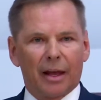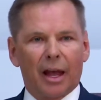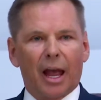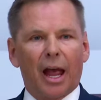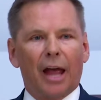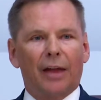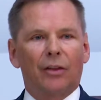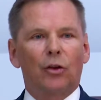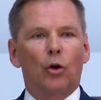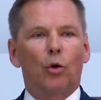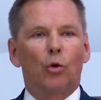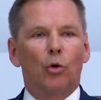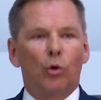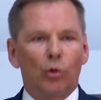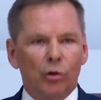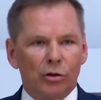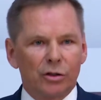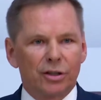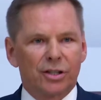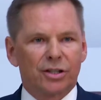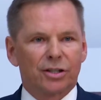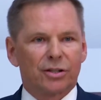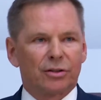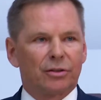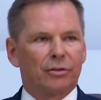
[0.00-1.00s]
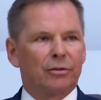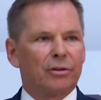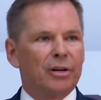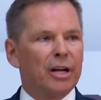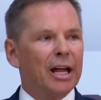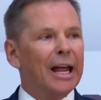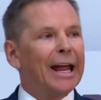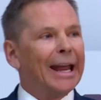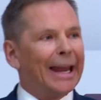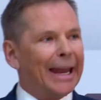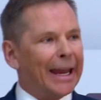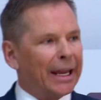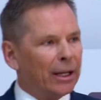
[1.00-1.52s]
and also
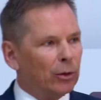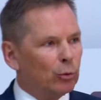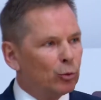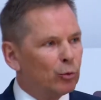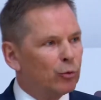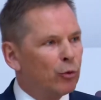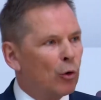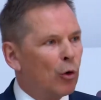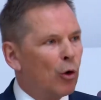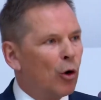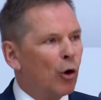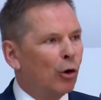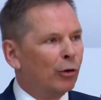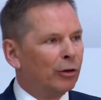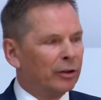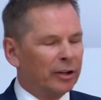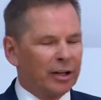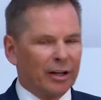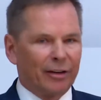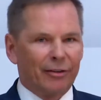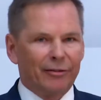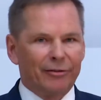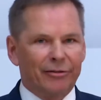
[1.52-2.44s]
involve